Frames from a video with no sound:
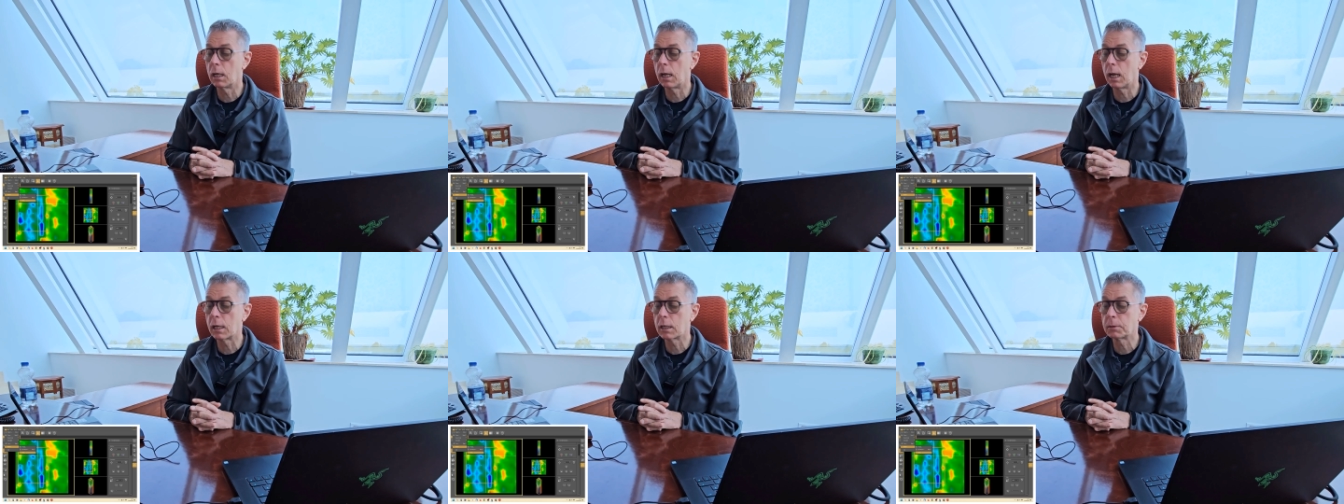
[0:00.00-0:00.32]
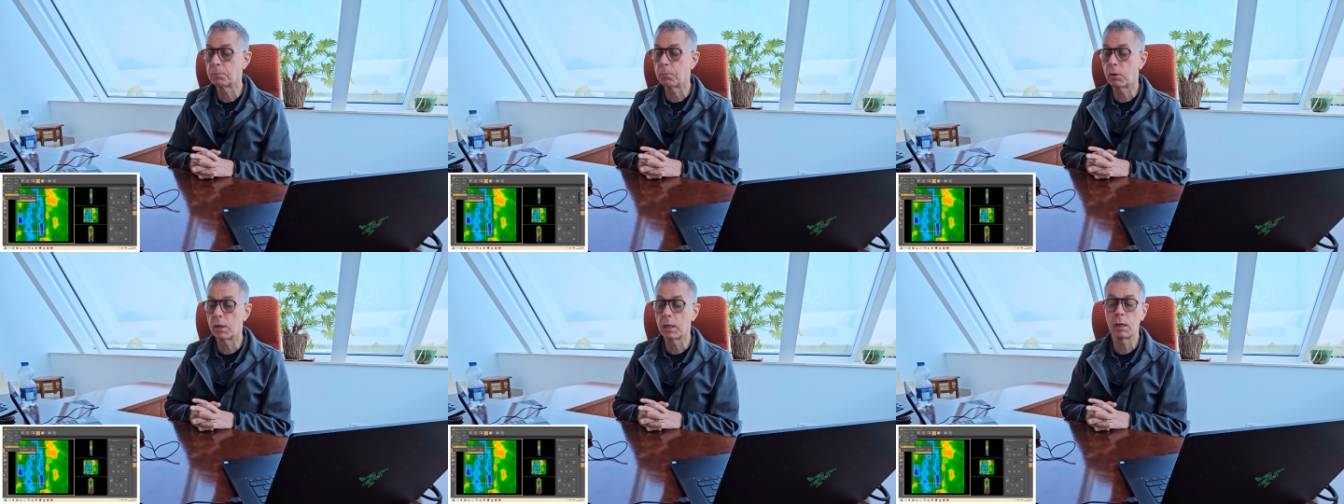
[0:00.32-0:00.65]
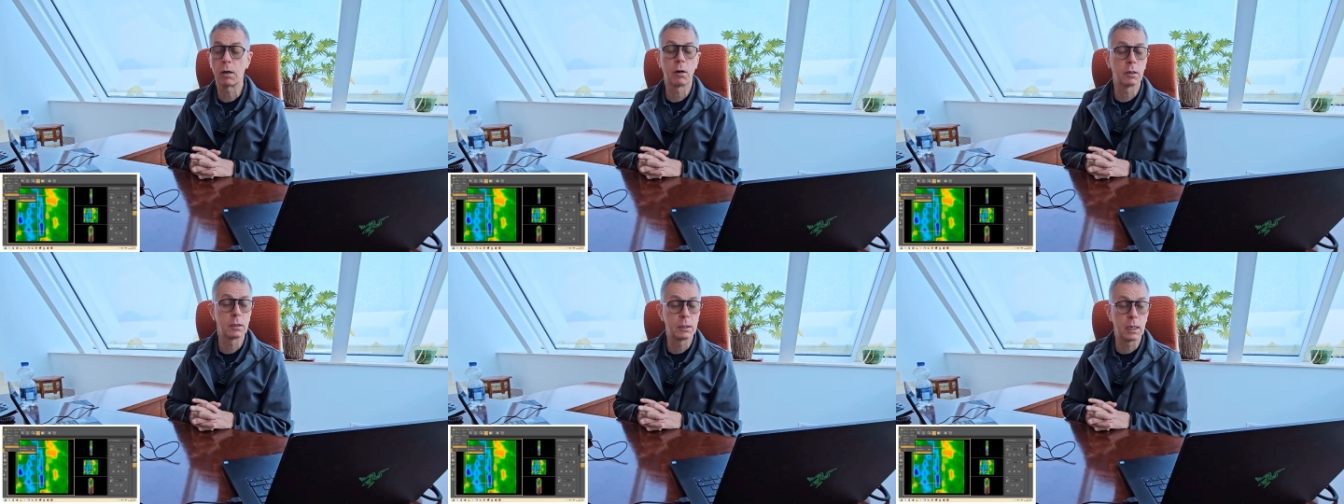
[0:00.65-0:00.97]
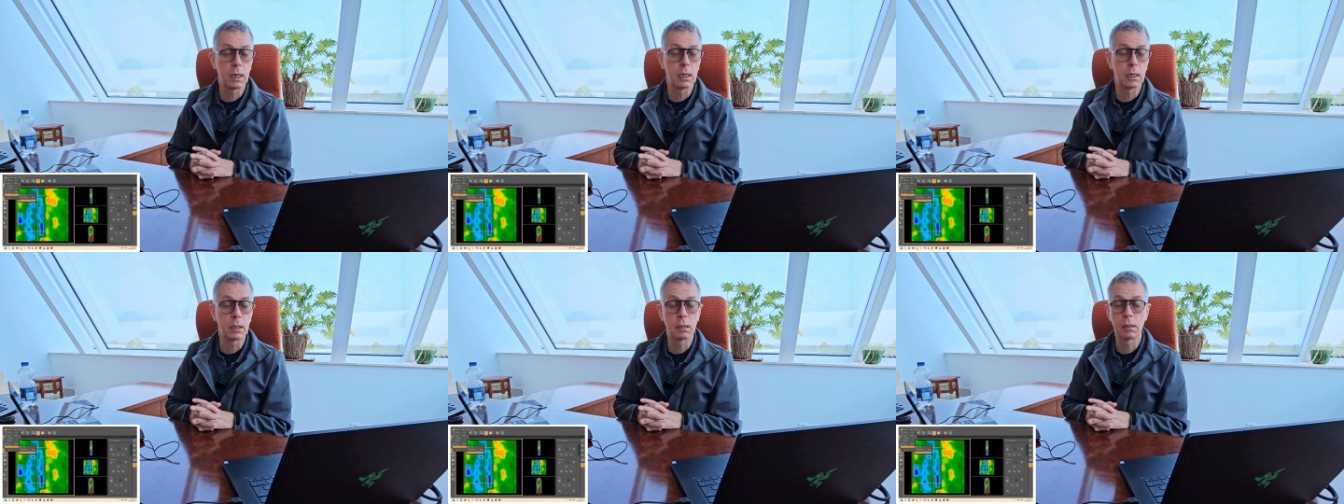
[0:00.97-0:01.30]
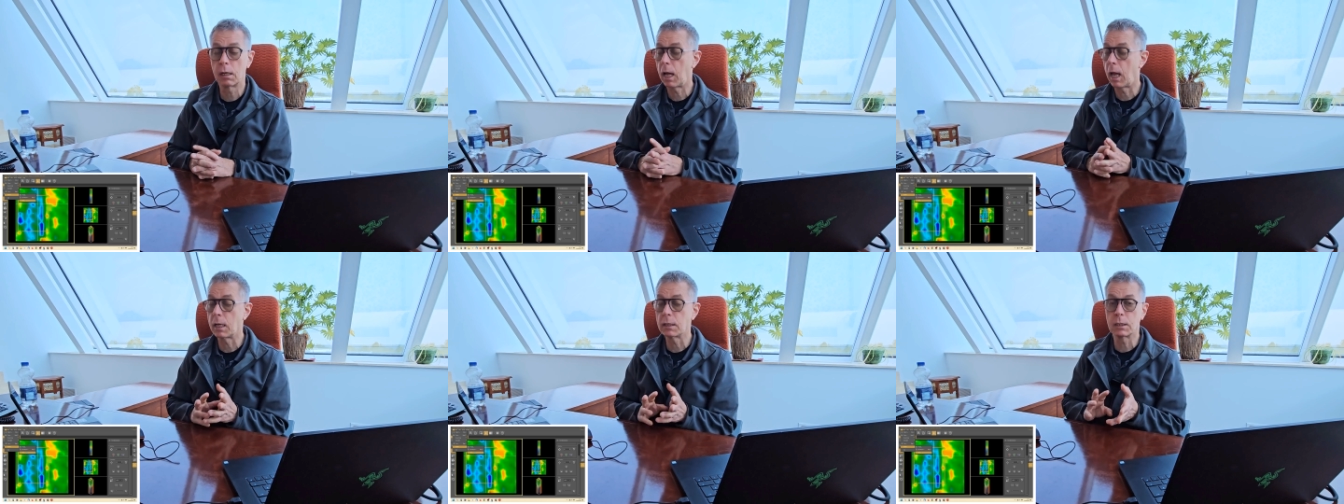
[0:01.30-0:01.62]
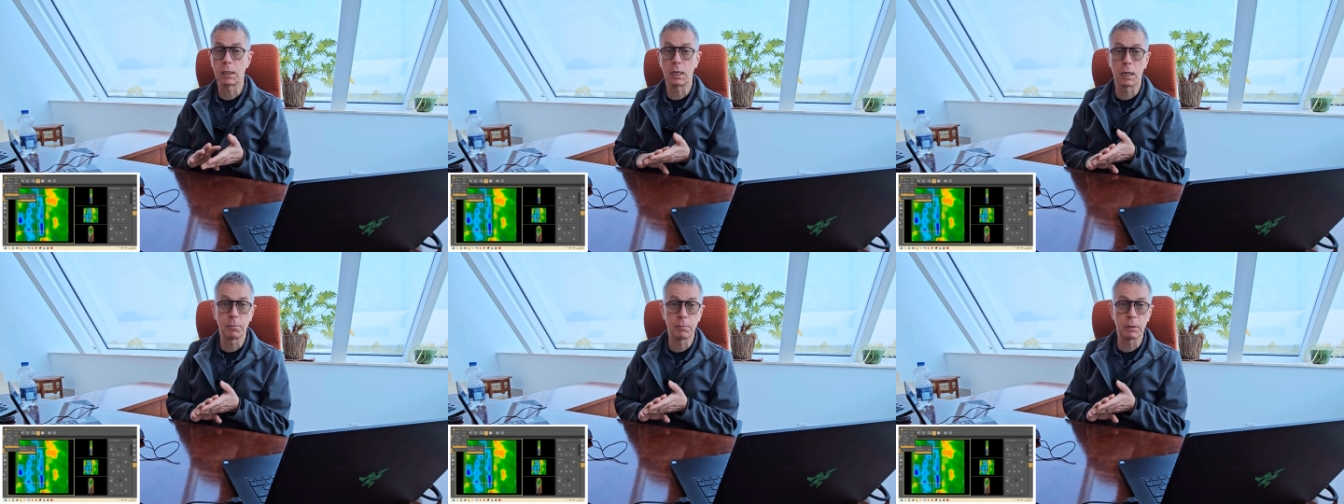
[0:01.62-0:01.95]
exporting our data as
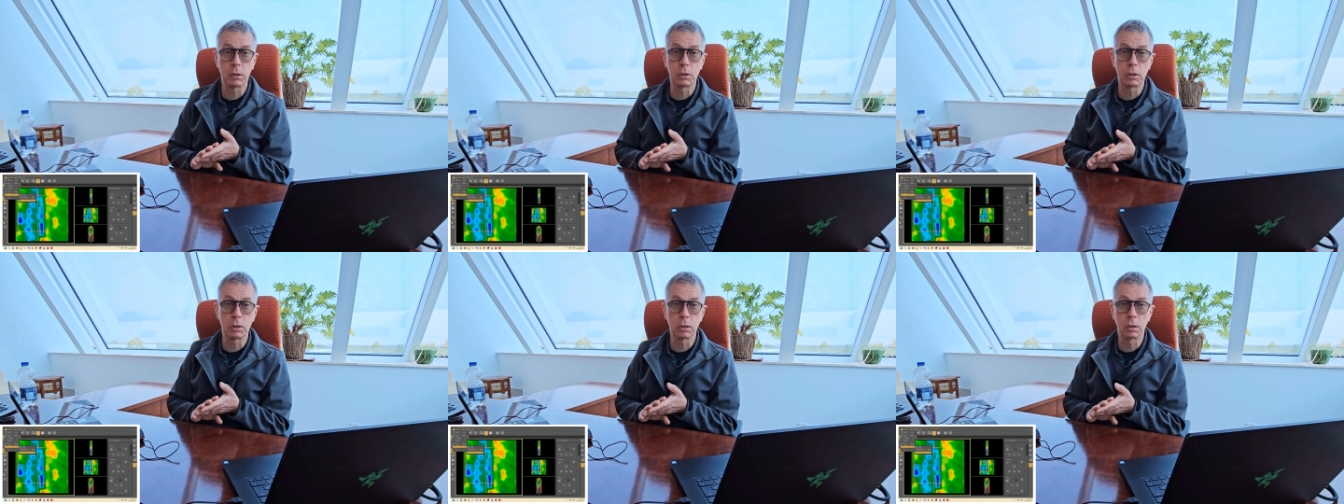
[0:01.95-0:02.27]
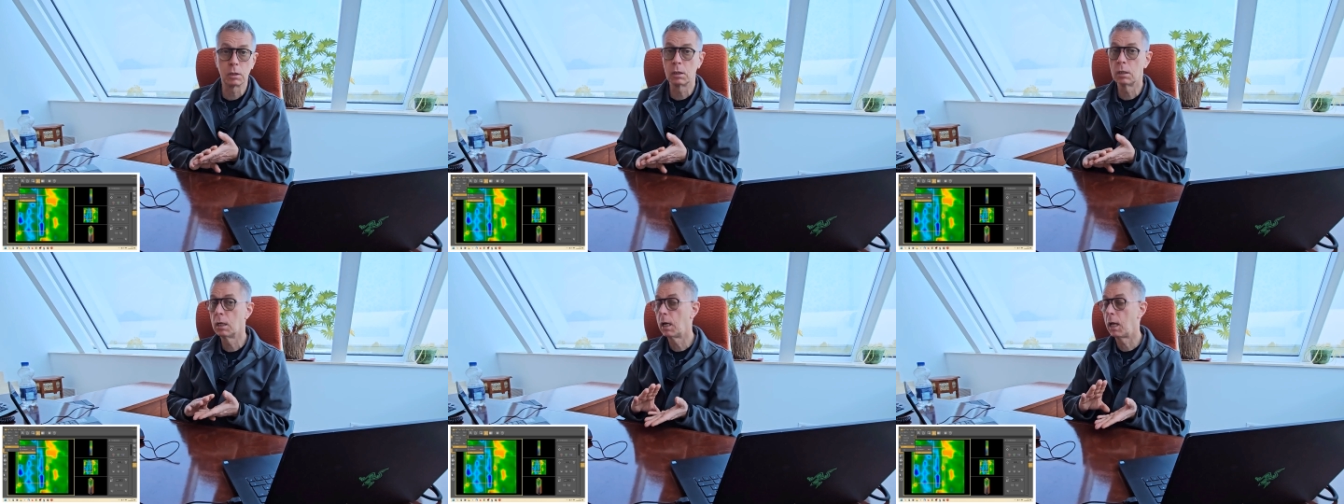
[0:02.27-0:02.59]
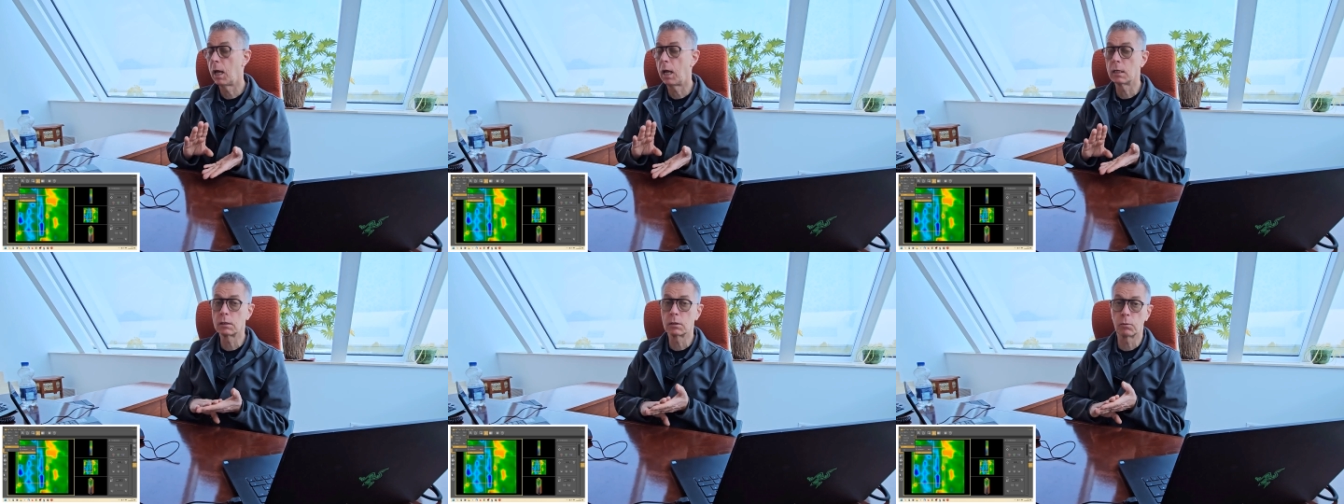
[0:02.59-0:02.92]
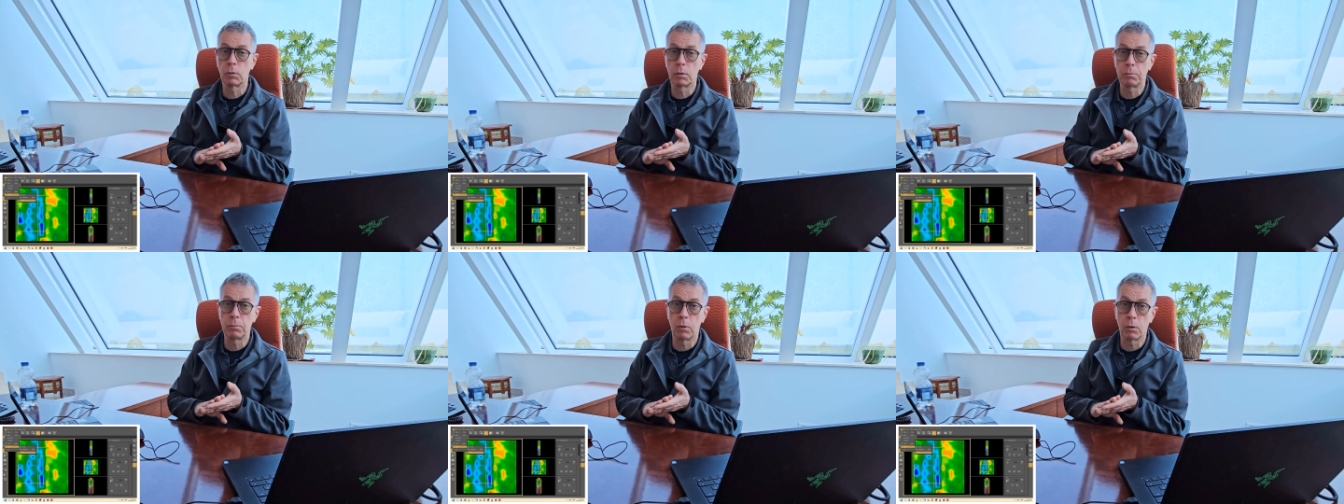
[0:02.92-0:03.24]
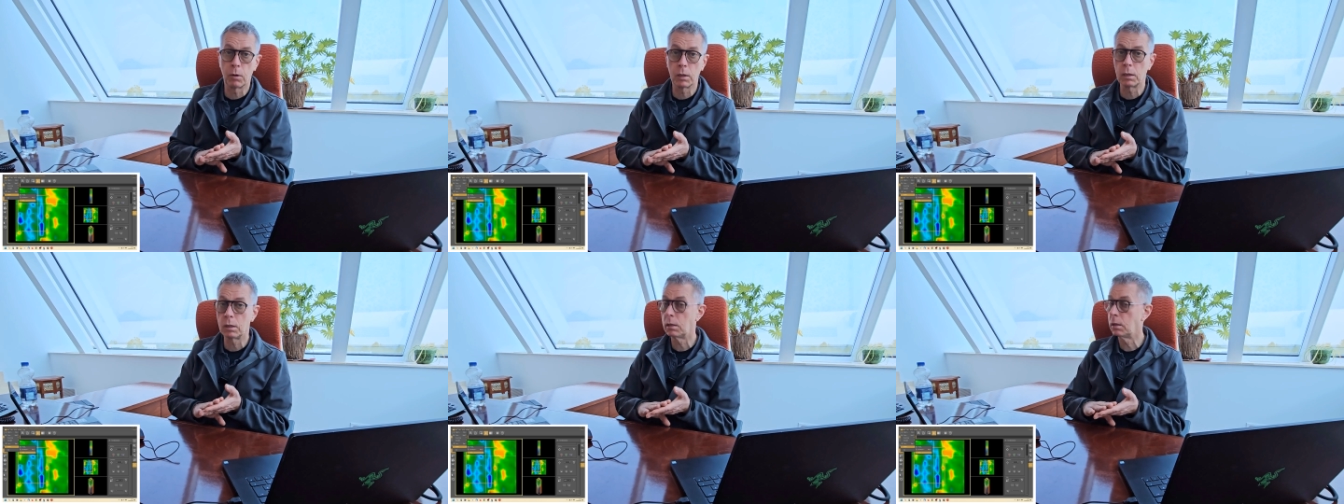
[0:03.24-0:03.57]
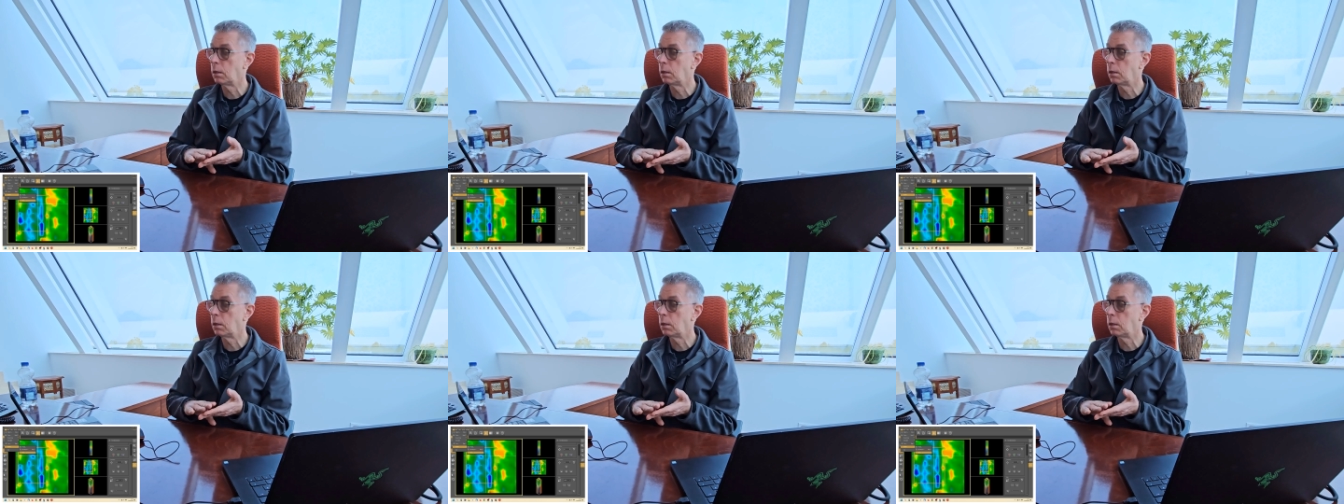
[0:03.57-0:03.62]
an image, as a report,